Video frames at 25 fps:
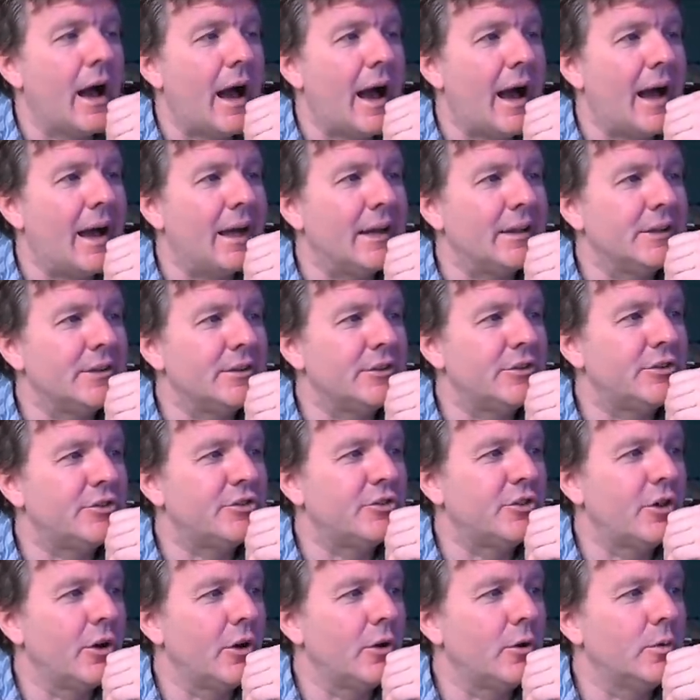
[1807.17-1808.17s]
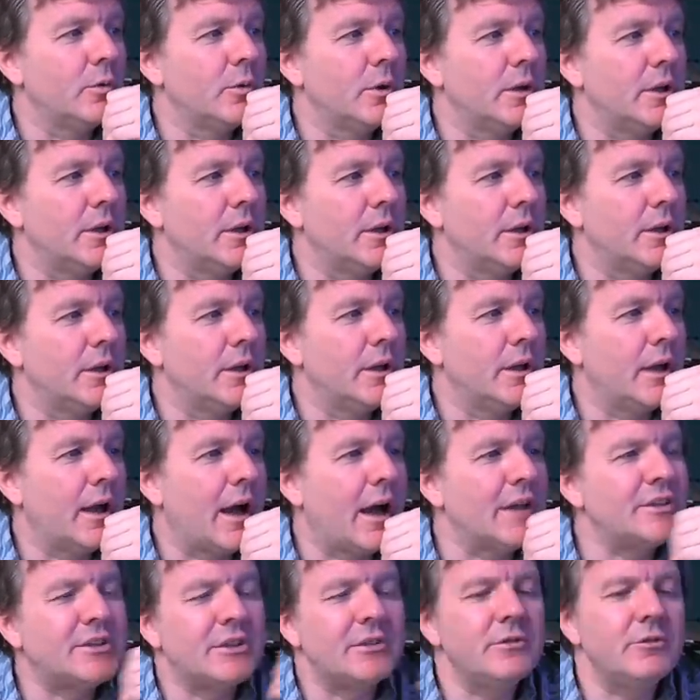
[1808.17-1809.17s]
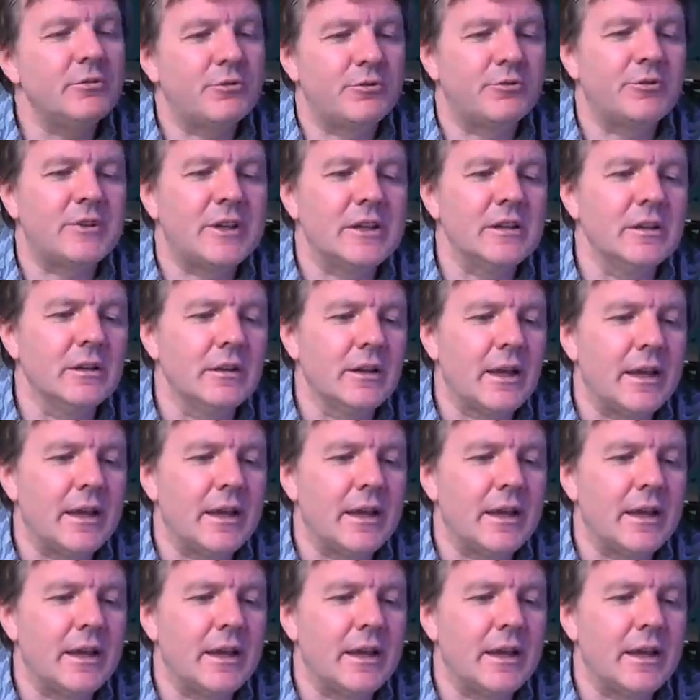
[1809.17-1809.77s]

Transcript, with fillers: And so I didn't feel